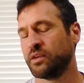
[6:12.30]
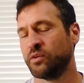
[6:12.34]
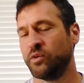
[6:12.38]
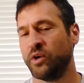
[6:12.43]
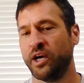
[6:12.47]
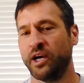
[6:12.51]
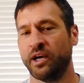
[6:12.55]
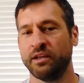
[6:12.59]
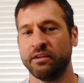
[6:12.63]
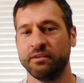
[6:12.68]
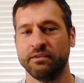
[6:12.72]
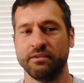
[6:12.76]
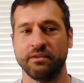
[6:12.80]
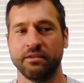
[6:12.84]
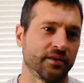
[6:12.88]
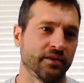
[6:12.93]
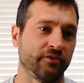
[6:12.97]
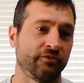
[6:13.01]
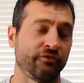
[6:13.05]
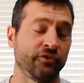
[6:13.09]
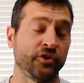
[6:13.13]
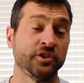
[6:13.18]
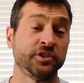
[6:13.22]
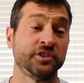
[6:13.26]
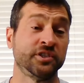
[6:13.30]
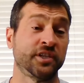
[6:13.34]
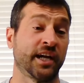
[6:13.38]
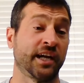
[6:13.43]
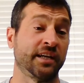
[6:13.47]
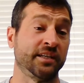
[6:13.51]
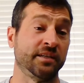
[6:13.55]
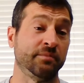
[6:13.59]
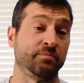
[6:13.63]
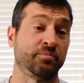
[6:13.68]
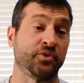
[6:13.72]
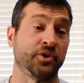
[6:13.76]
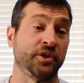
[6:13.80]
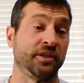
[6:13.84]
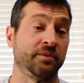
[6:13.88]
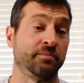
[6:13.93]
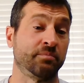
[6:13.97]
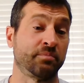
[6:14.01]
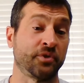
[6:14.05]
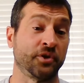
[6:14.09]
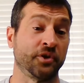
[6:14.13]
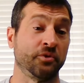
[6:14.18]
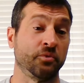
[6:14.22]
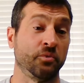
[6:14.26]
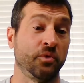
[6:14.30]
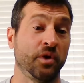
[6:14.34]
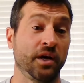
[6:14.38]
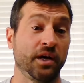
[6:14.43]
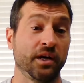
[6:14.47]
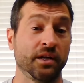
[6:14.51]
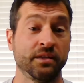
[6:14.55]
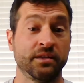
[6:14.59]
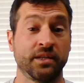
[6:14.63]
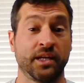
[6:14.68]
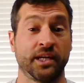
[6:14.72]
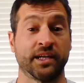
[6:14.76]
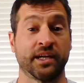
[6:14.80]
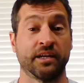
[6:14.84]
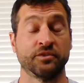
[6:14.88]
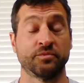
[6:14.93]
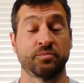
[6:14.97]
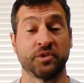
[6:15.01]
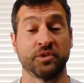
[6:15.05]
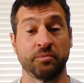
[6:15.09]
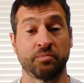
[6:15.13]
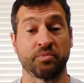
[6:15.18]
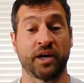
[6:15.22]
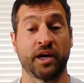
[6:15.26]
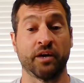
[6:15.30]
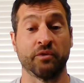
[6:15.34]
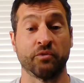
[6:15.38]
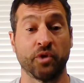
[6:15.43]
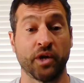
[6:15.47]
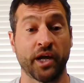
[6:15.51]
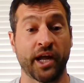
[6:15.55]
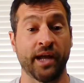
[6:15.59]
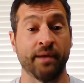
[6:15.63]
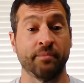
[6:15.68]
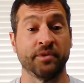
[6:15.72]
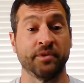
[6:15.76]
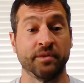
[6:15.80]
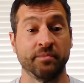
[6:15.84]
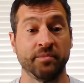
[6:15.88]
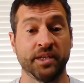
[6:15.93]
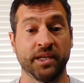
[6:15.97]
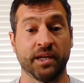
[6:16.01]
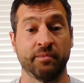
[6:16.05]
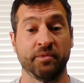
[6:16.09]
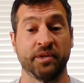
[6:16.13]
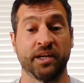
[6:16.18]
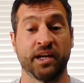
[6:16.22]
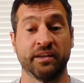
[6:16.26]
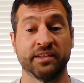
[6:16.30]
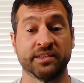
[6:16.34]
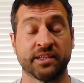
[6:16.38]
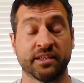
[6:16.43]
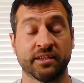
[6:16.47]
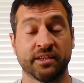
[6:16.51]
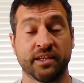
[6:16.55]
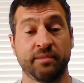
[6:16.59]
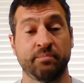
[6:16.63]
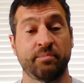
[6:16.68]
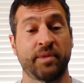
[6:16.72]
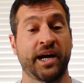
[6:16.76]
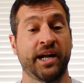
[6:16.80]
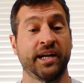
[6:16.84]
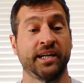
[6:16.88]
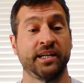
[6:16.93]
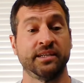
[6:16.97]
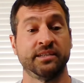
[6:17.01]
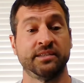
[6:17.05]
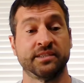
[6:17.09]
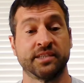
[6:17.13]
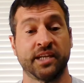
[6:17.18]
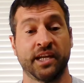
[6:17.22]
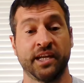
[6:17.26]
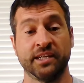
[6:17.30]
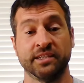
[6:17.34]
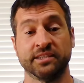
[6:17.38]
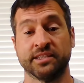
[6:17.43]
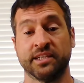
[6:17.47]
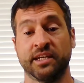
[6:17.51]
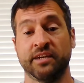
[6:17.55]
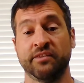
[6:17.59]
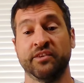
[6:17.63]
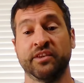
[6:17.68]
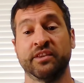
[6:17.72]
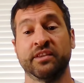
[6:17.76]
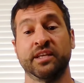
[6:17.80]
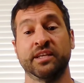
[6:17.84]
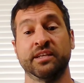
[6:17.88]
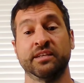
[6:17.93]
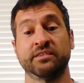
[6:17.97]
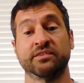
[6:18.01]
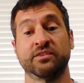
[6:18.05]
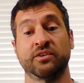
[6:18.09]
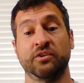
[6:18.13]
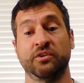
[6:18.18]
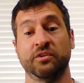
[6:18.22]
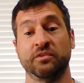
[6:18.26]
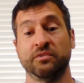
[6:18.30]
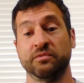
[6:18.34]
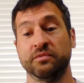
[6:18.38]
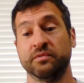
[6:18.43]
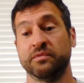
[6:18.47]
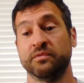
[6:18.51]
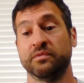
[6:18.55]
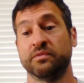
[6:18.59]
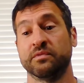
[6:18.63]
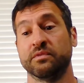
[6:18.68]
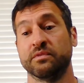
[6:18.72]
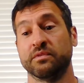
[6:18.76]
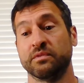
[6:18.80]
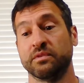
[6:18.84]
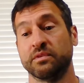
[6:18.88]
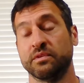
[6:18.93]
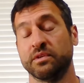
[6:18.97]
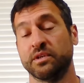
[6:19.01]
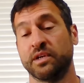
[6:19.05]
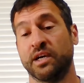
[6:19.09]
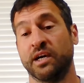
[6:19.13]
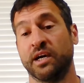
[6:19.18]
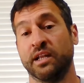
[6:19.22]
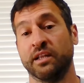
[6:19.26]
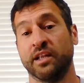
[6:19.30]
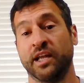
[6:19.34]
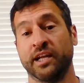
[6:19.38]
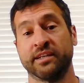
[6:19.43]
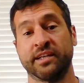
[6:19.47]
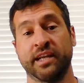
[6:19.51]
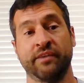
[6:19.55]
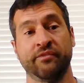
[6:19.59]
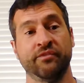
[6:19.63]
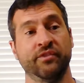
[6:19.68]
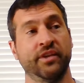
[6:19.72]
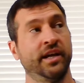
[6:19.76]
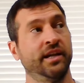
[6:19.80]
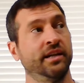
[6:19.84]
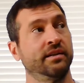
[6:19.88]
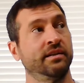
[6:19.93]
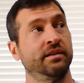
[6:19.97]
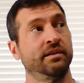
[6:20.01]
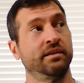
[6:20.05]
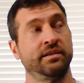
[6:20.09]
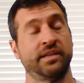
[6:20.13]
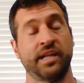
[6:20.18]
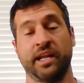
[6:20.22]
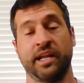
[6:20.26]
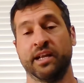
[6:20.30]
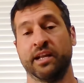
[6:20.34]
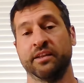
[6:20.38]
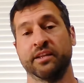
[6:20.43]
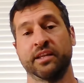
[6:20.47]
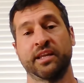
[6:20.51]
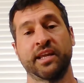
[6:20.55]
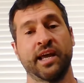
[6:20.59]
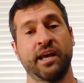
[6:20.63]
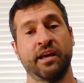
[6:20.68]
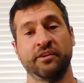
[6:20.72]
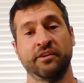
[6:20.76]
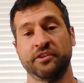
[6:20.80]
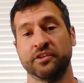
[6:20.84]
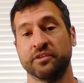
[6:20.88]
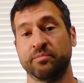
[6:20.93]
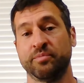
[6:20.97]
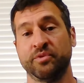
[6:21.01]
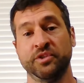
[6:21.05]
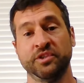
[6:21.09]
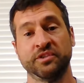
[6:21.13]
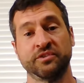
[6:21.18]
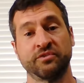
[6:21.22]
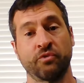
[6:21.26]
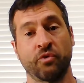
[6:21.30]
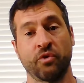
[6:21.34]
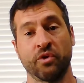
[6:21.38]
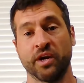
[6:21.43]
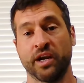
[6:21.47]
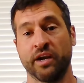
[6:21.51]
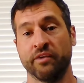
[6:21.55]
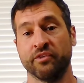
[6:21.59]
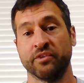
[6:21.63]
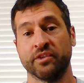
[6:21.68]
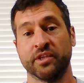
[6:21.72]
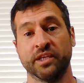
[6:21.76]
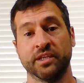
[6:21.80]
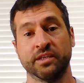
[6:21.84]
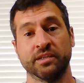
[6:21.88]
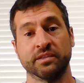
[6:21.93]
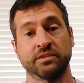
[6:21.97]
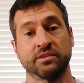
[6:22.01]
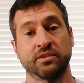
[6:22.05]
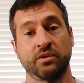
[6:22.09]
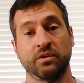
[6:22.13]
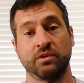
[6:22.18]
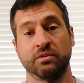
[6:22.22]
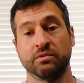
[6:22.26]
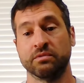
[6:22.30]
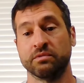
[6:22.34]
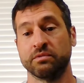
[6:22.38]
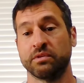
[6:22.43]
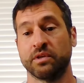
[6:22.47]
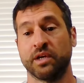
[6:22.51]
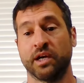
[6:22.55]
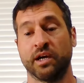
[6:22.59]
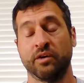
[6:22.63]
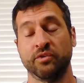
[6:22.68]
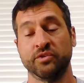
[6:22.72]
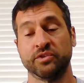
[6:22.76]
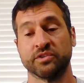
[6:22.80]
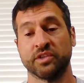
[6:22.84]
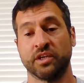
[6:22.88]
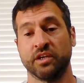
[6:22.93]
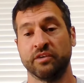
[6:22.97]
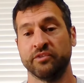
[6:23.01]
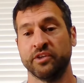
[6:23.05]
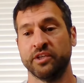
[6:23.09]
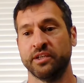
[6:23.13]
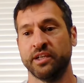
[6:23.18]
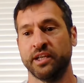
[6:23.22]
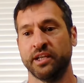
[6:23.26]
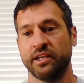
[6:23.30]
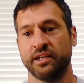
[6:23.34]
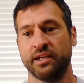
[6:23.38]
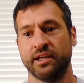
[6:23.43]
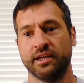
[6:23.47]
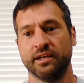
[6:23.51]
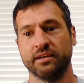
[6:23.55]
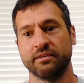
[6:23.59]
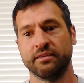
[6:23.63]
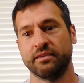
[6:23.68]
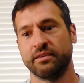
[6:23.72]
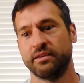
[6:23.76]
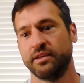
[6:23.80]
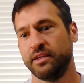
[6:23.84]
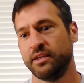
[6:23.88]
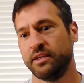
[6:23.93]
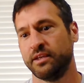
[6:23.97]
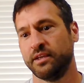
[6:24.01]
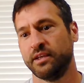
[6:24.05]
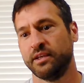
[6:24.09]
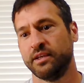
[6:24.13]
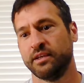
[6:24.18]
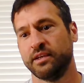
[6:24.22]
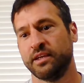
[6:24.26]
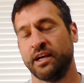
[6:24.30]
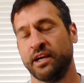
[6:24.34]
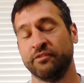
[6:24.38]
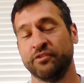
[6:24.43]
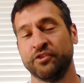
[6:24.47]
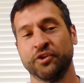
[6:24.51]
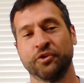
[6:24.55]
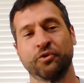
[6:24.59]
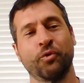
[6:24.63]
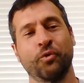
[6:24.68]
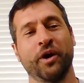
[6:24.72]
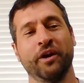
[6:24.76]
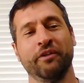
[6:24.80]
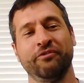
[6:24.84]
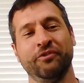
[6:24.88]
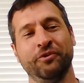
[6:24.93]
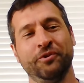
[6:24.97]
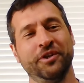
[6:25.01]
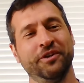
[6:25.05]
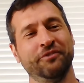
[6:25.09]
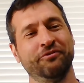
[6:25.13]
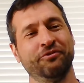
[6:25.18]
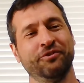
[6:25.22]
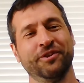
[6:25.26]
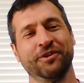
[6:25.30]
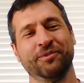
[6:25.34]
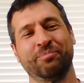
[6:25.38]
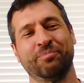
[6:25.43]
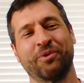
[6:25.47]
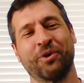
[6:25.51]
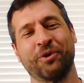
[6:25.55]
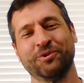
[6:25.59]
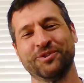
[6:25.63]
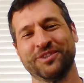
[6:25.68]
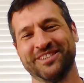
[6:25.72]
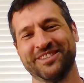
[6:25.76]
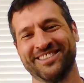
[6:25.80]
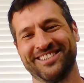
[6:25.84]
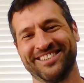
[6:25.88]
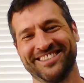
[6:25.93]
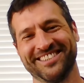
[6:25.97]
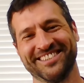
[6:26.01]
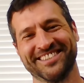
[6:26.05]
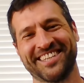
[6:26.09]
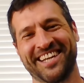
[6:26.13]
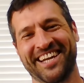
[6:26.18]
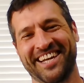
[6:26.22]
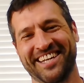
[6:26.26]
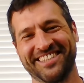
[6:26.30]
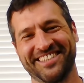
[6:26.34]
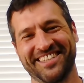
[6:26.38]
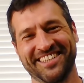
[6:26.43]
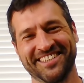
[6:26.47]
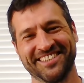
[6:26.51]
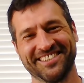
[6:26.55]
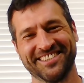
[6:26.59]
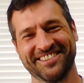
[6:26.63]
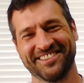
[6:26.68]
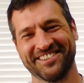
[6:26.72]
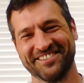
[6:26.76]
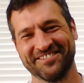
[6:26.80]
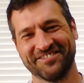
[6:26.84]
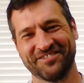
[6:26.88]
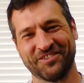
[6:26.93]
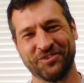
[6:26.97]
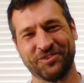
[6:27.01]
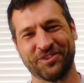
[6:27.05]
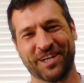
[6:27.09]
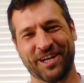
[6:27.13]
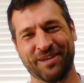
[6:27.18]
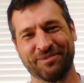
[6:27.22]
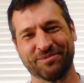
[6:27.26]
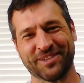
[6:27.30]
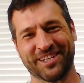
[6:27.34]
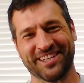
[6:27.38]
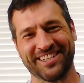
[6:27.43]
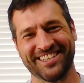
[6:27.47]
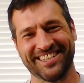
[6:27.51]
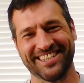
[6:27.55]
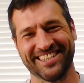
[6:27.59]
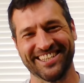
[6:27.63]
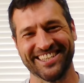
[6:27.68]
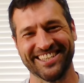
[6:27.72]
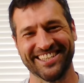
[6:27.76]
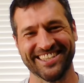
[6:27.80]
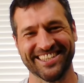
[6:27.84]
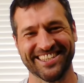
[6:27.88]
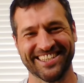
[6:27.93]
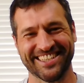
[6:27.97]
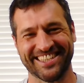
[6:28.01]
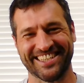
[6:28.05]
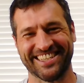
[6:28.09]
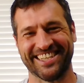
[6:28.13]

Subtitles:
Well, the first year I did pretty well. Like, I was pretty proud of what happened to me. I mean, I saw that body change and everything. So I liked having that date on the calendar to push for and everything. So I always love it. And then I took quite a few different approaches to this contest. A few times I did it.